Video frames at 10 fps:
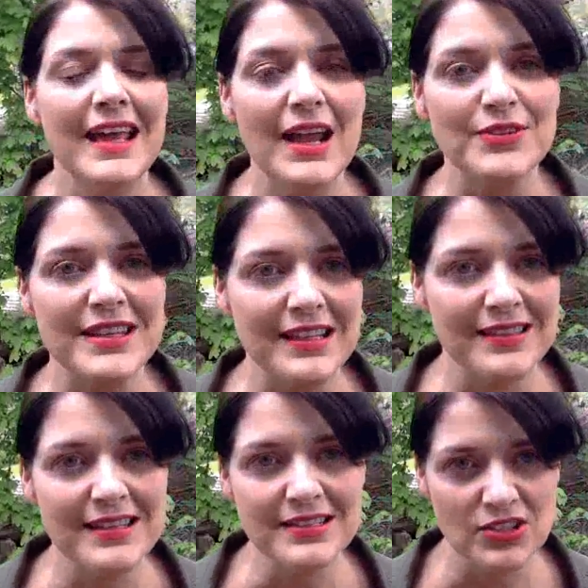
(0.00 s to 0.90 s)
everything,
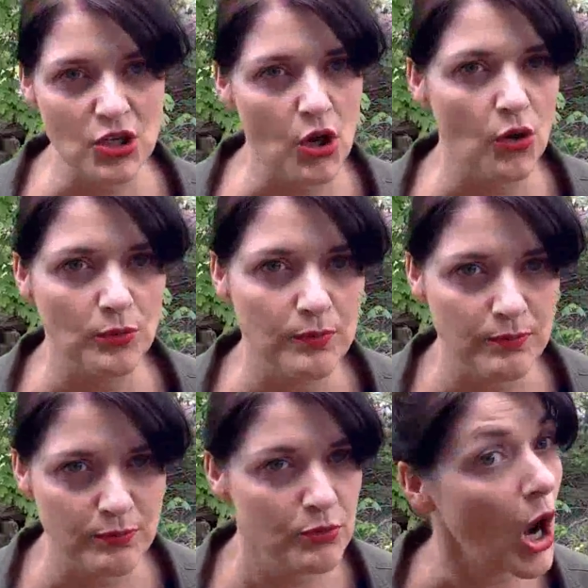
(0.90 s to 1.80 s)
this is called
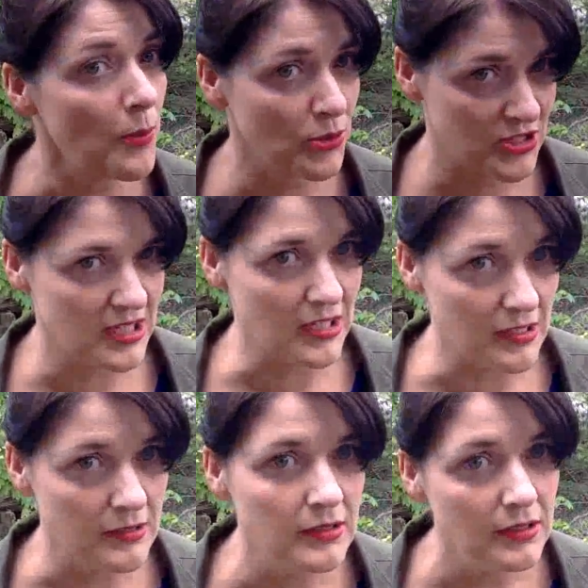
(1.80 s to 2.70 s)
property.
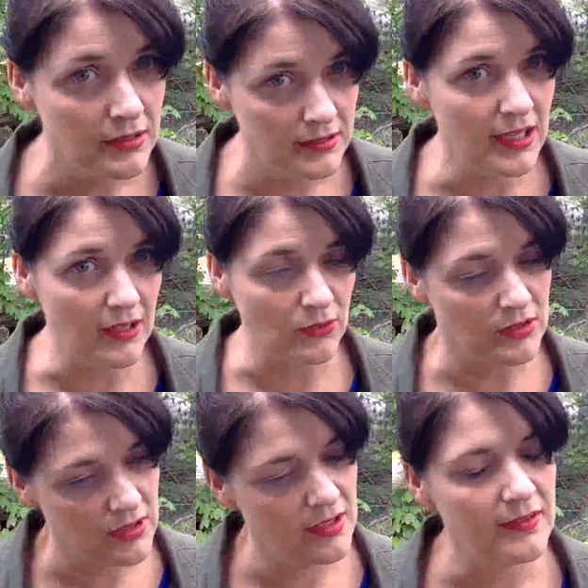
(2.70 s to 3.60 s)
Now,
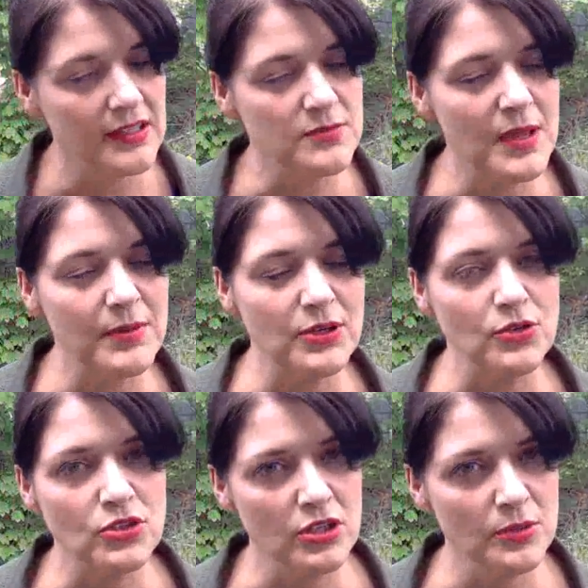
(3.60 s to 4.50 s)
these may be new
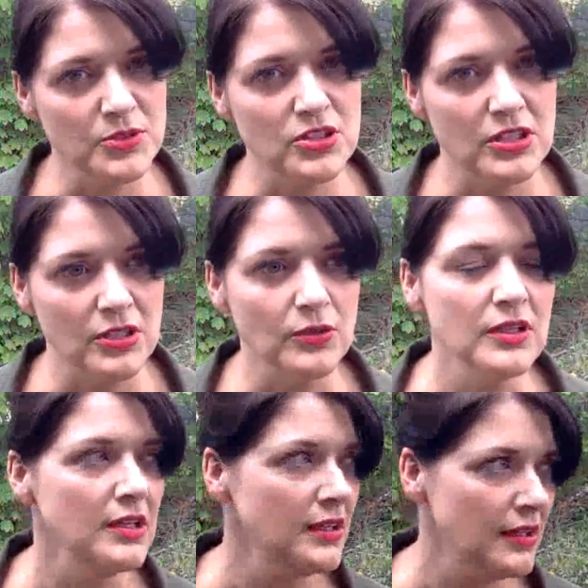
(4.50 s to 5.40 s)
terms to you.
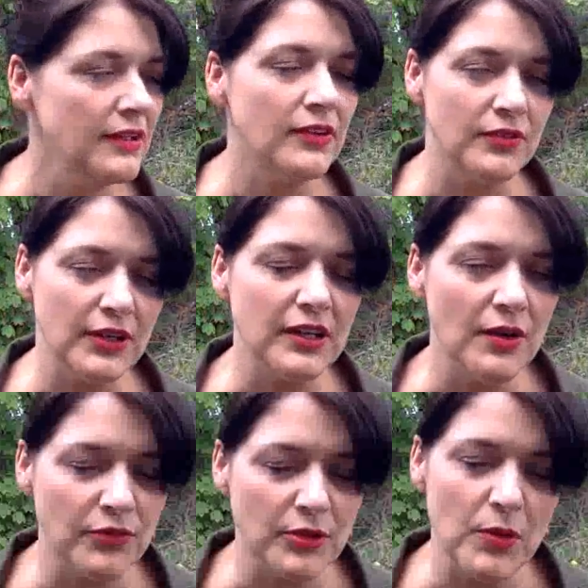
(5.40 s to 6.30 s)
They're very
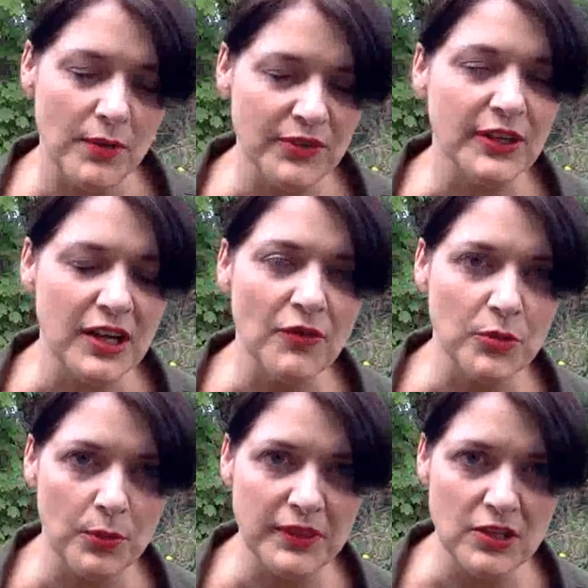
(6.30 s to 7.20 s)
comfortable. I'm very
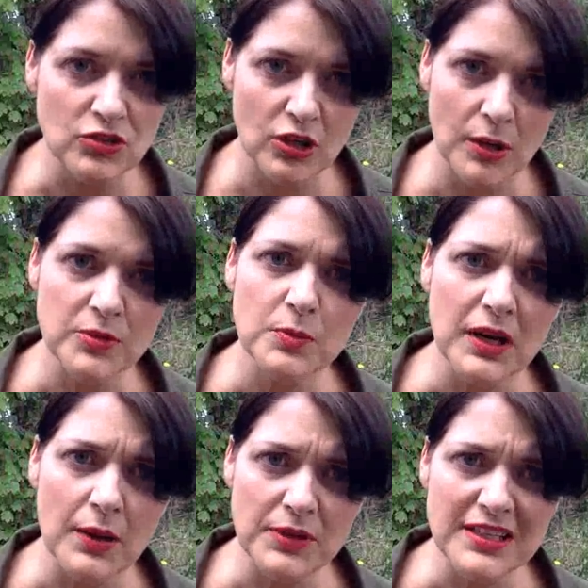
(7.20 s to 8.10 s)
comfortable with these terms, but
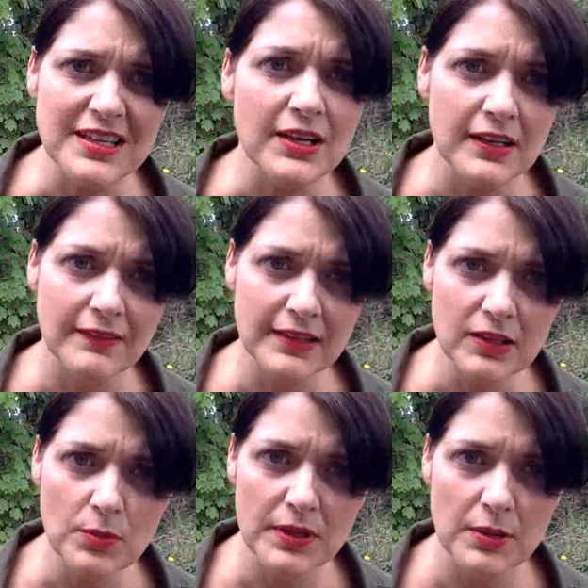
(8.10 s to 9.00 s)
I'm going to tell you a
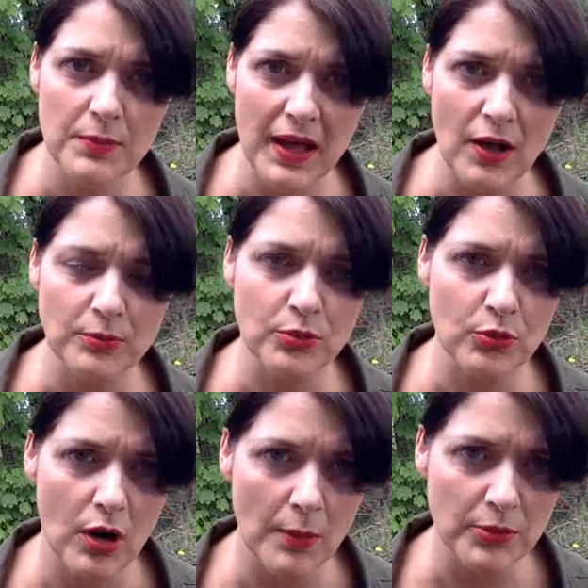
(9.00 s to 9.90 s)
little bit about
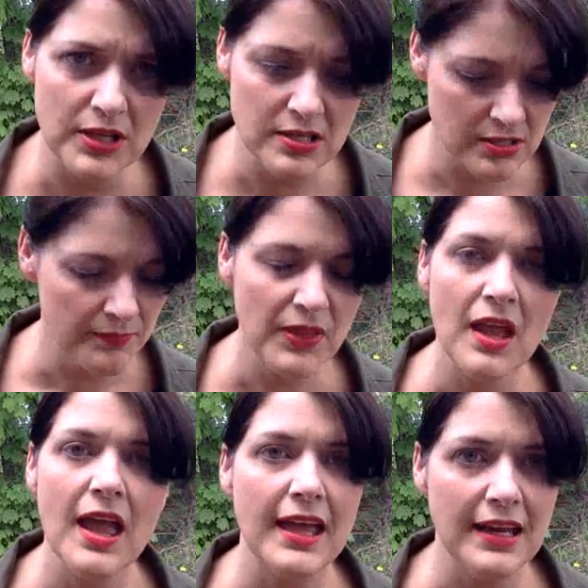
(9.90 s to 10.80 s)
properties
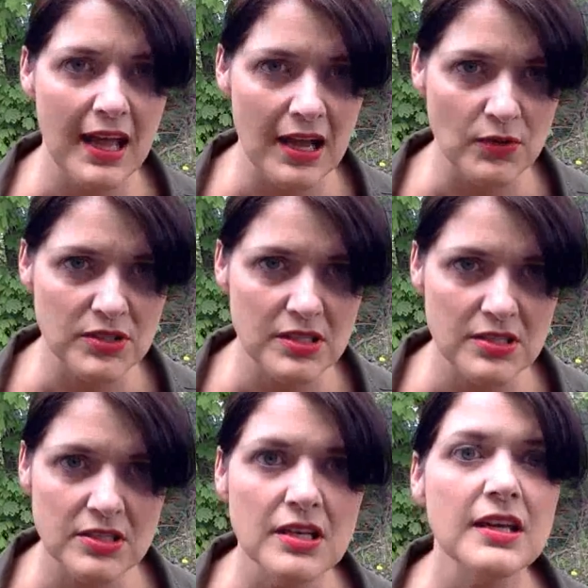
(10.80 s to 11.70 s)
and houses